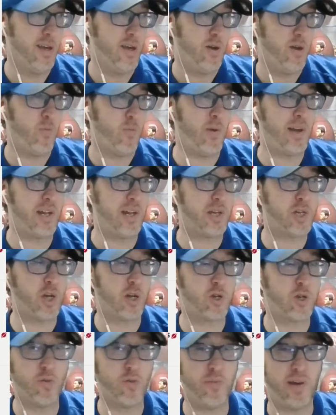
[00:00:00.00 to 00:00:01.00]
when he took
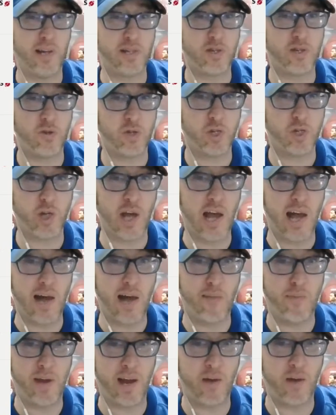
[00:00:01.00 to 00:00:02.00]
Drew Bledsoe's
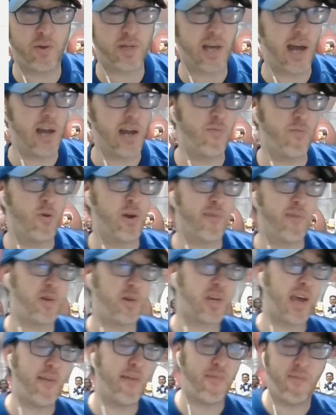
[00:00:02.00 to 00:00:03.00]
job, but I was kinda rooting for
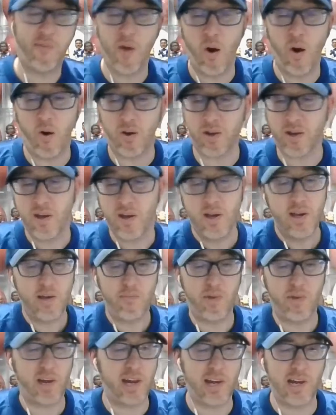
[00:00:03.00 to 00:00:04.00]
Kevin Falk,
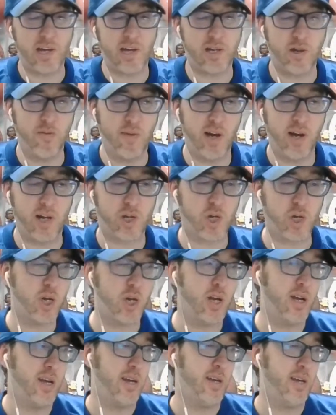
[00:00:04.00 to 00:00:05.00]
but he didn't do much.
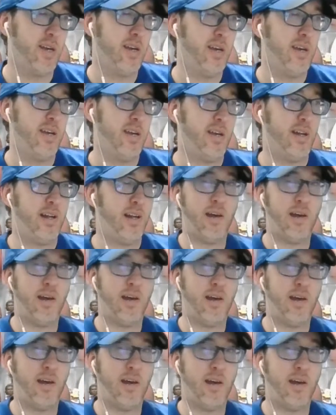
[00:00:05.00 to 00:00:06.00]
I'm
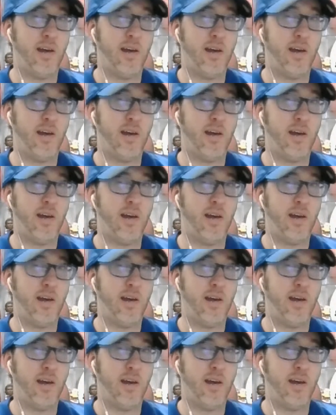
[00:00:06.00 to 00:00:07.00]
pretty sure
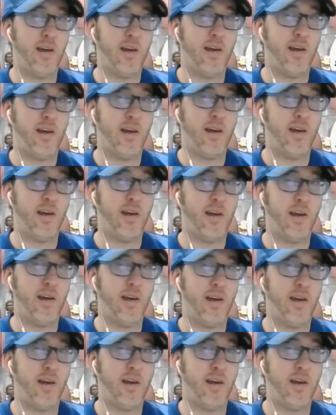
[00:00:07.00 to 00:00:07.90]
Kevin Falk was number